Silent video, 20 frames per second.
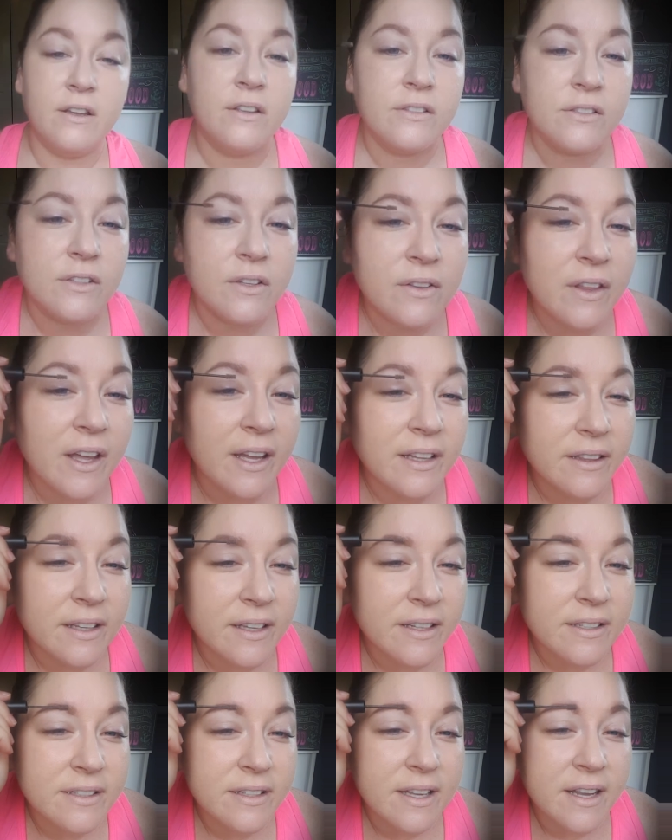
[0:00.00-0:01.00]
so that they
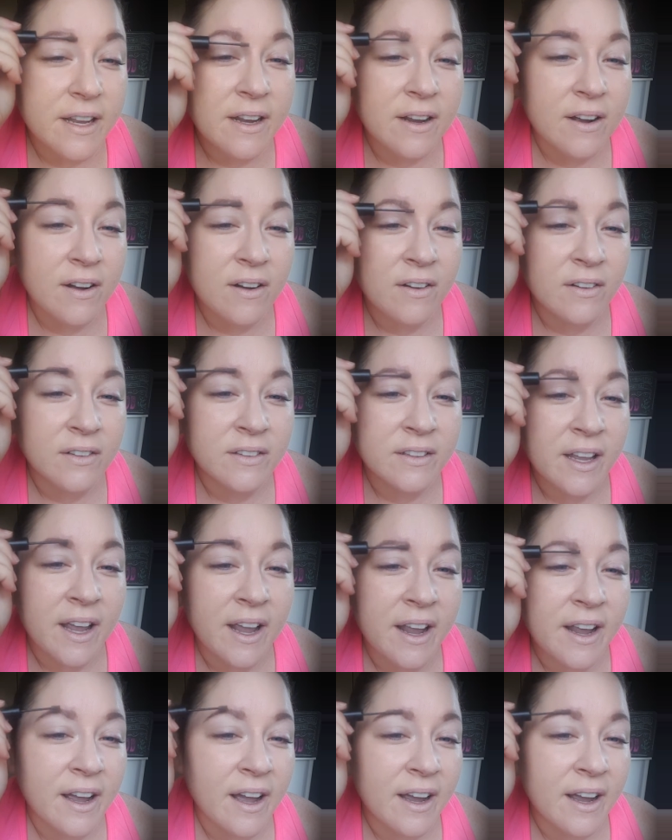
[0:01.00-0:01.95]
stay all day.